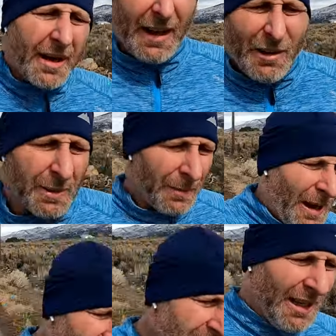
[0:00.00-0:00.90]
gonna do my
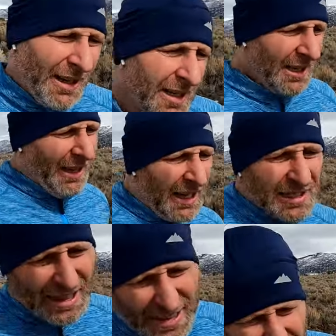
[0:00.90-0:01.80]
best.
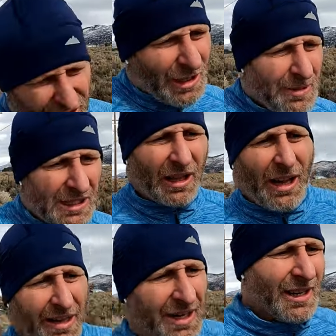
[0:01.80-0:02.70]
Stacy will keep me in
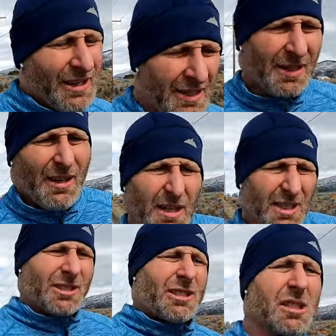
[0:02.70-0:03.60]
line.
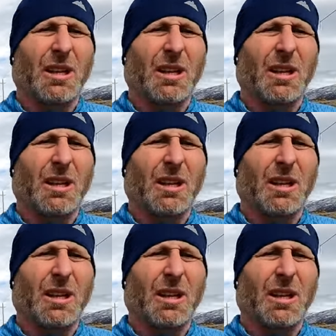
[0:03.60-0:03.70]
She's